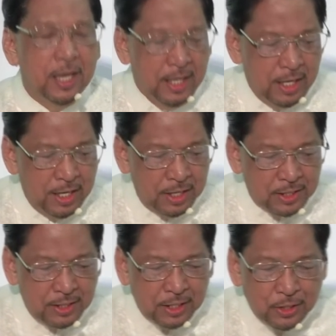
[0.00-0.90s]
He
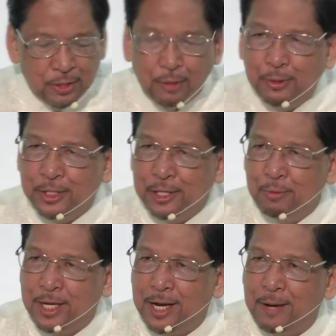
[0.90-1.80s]
is the
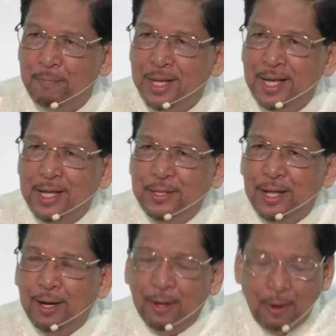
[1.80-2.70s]
chosen one,
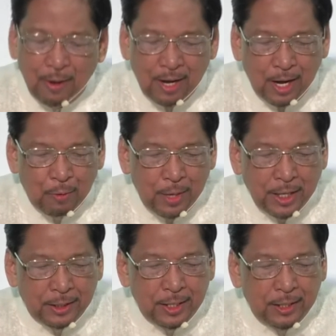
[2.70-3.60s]
the long
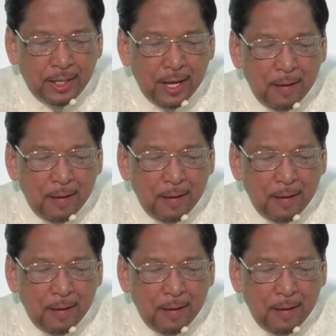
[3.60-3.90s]
awaited